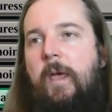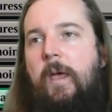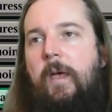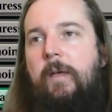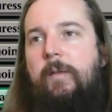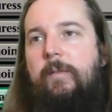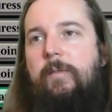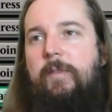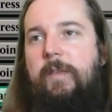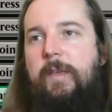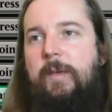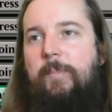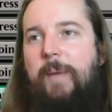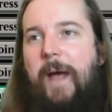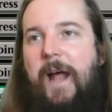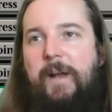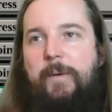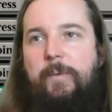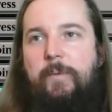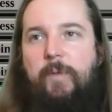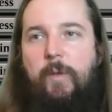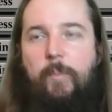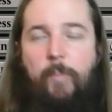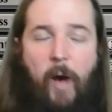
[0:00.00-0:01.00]
The
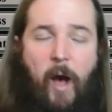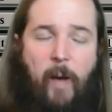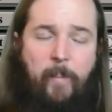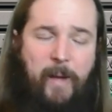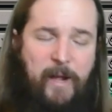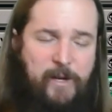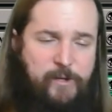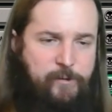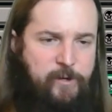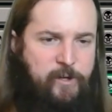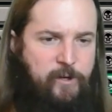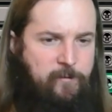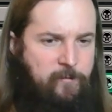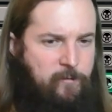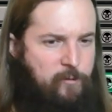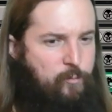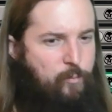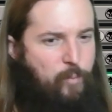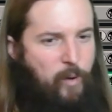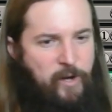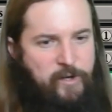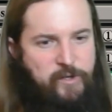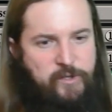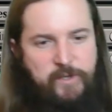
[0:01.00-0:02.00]
Paw Patch
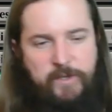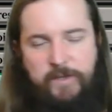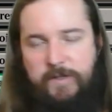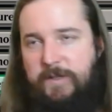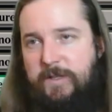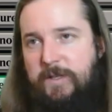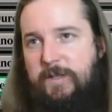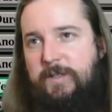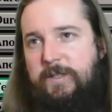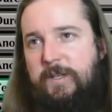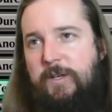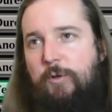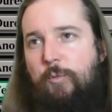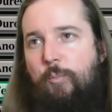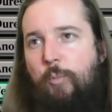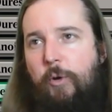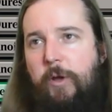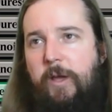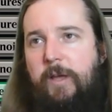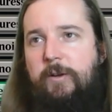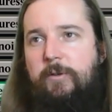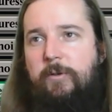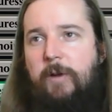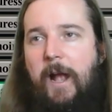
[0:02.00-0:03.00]
Recruit punishes the single
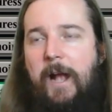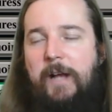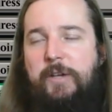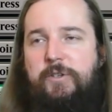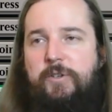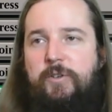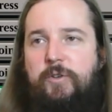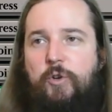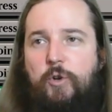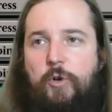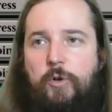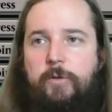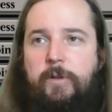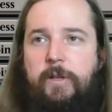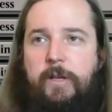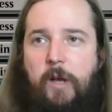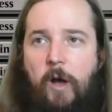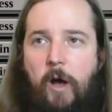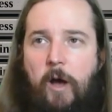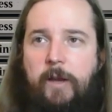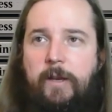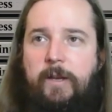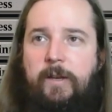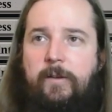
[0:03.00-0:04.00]
point interaction early
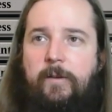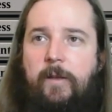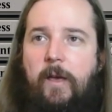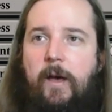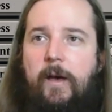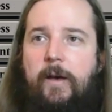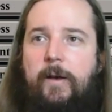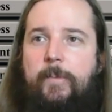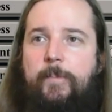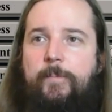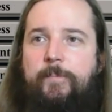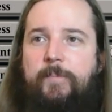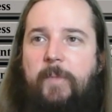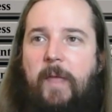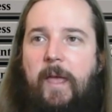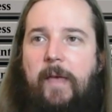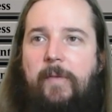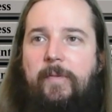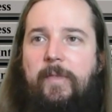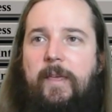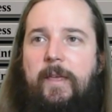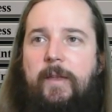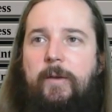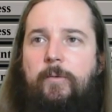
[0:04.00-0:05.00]
on,
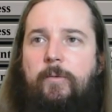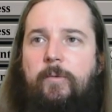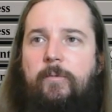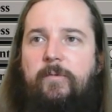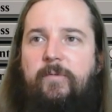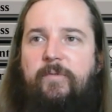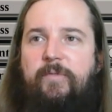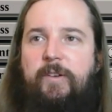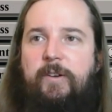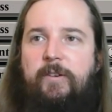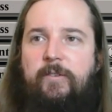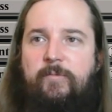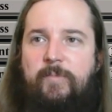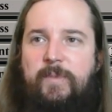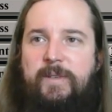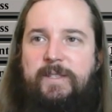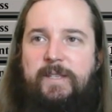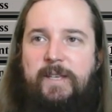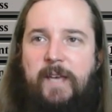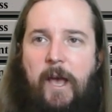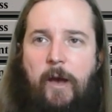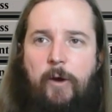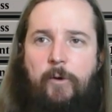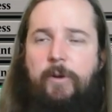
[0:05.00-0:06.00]
and then Fear of
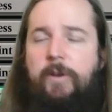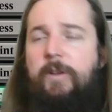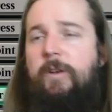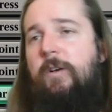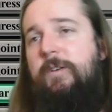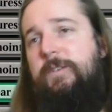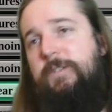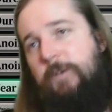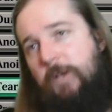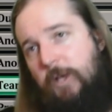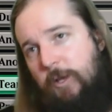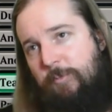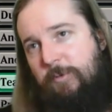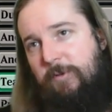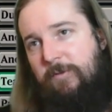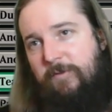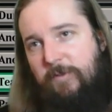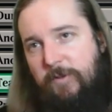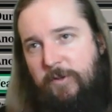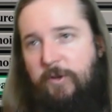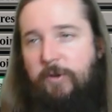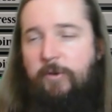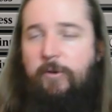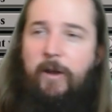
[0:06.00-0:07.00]
Missing Out can also help you
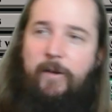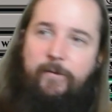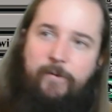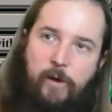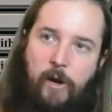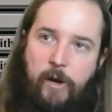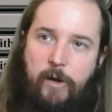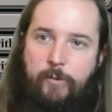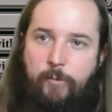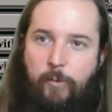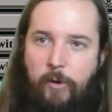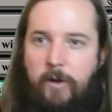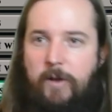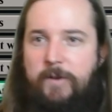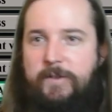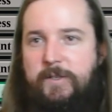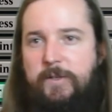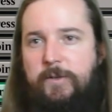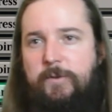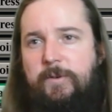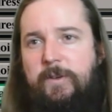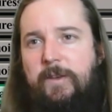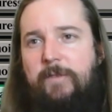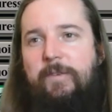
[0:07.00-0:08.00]
fill your graveyard while
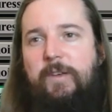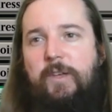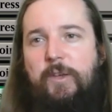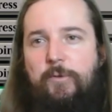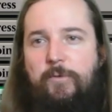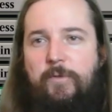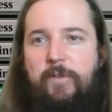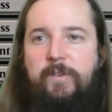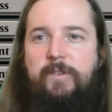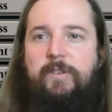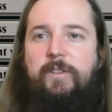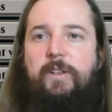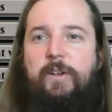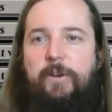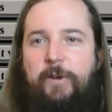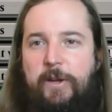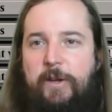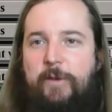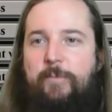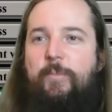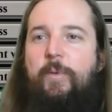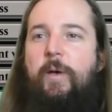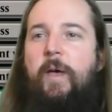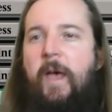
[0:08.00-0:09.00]
also giving you the
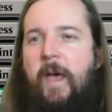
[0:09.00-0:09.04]
Delirium